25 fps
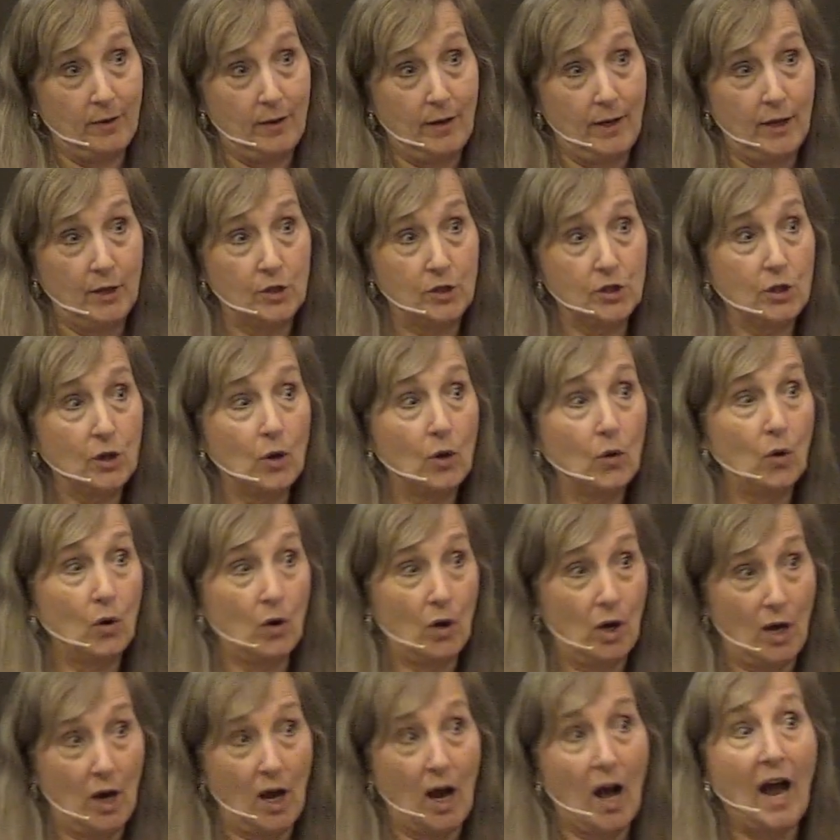And so
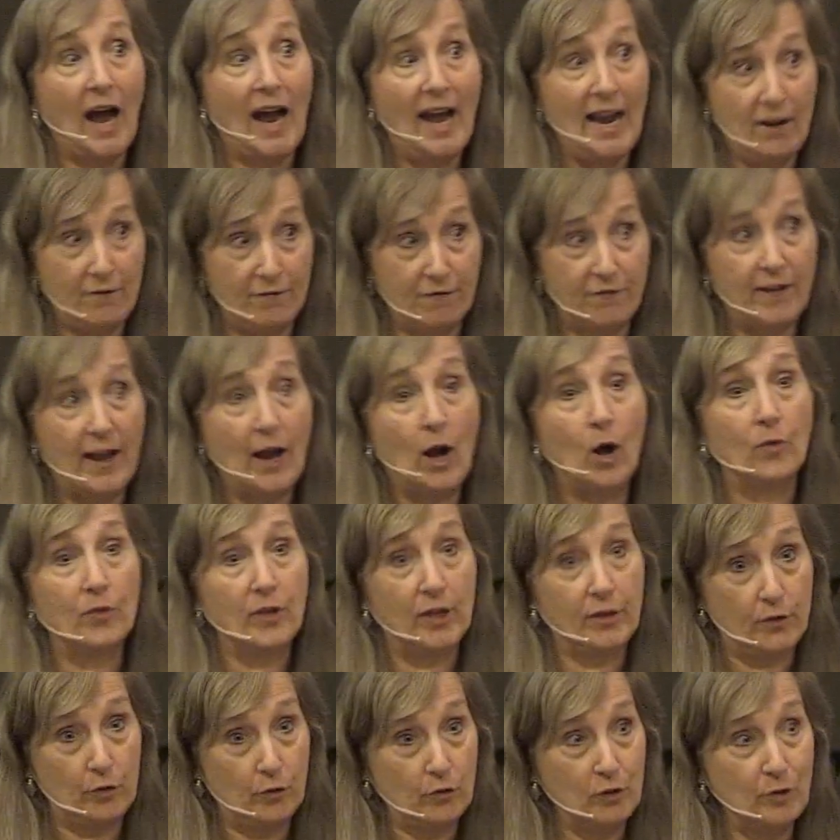I have found
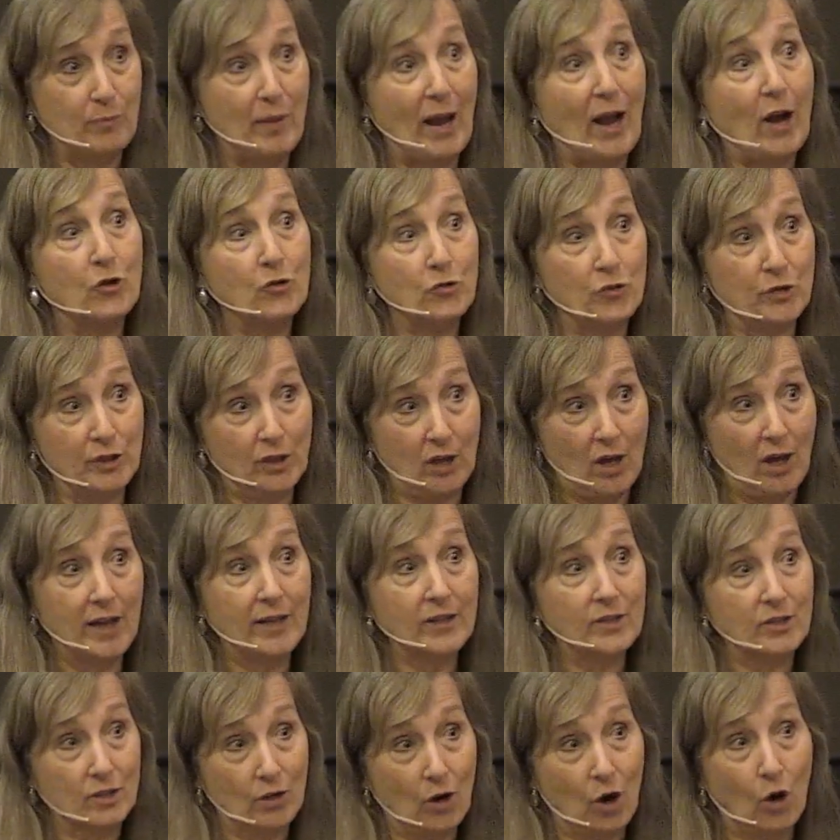that those boundary
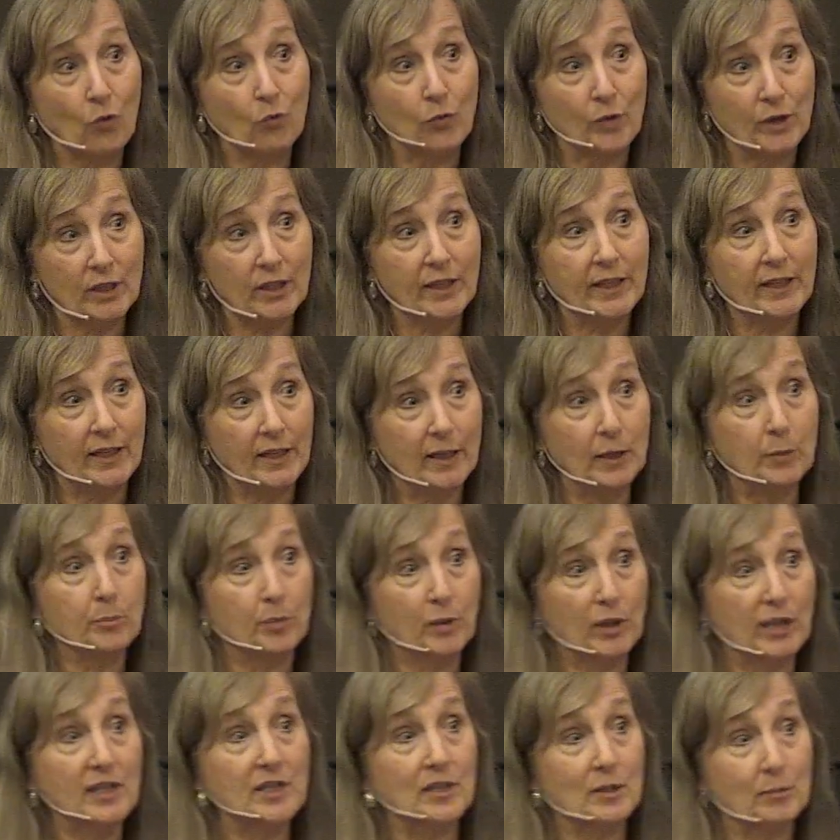lines are really in
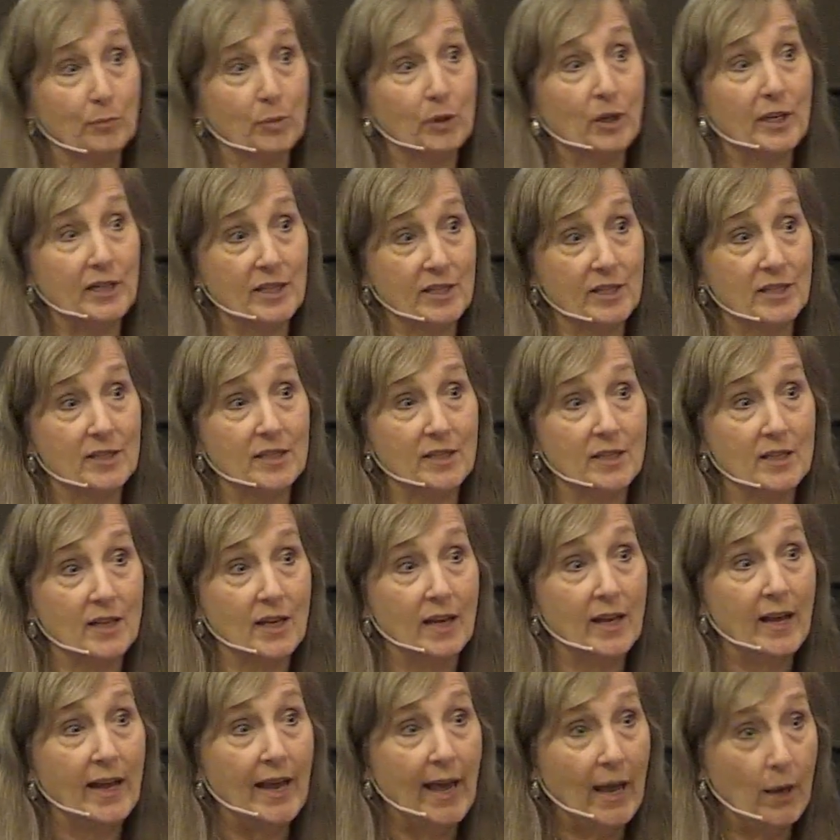pleasant places.
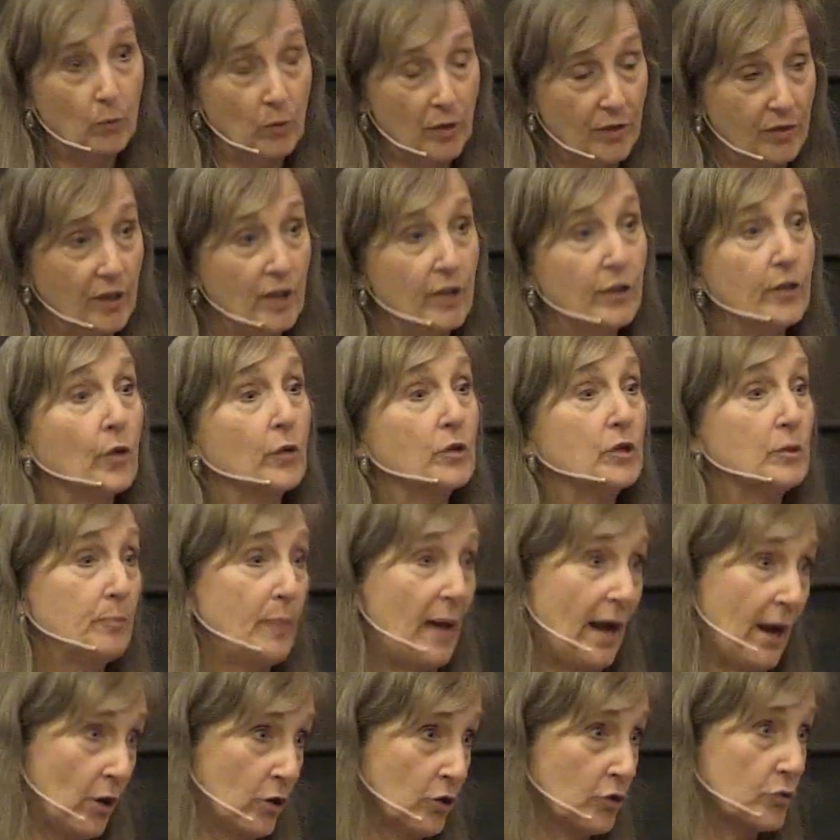And within those
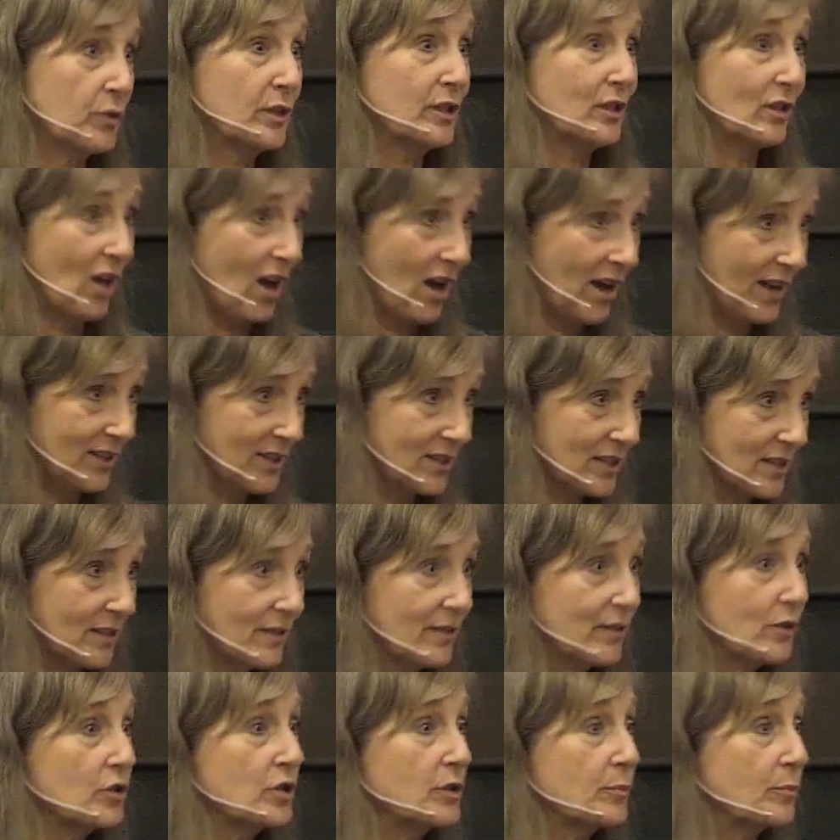boundary lines,
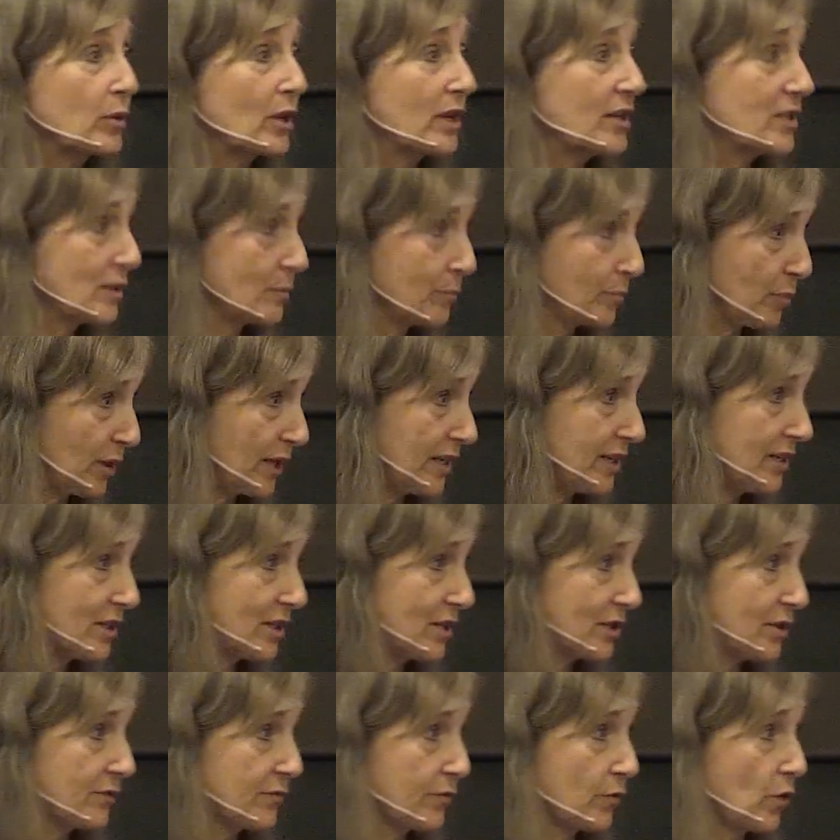there's pleasant
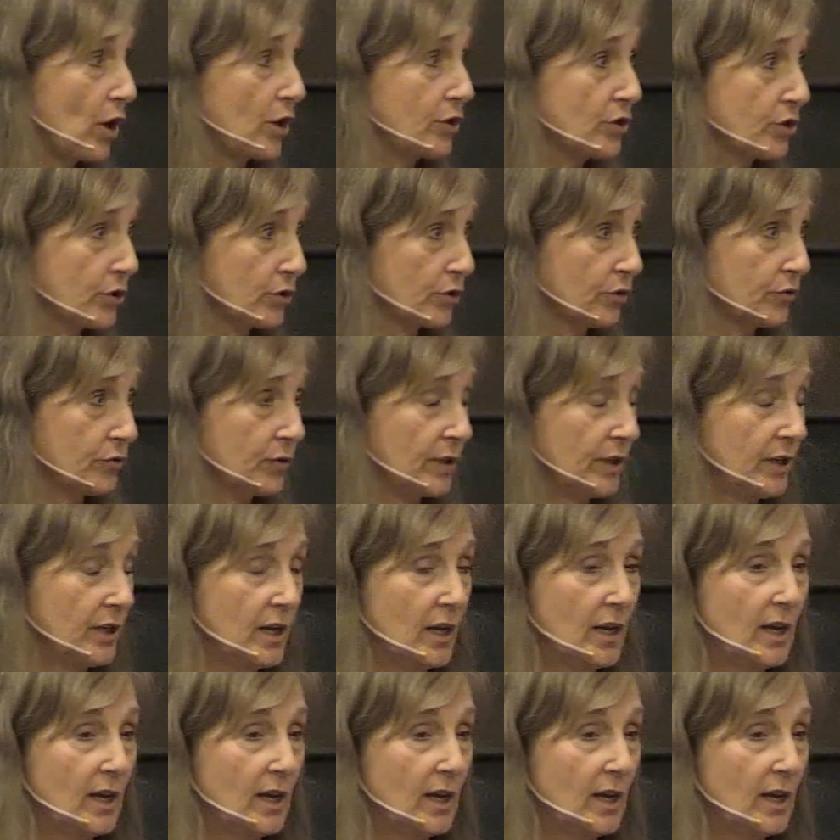places for our children.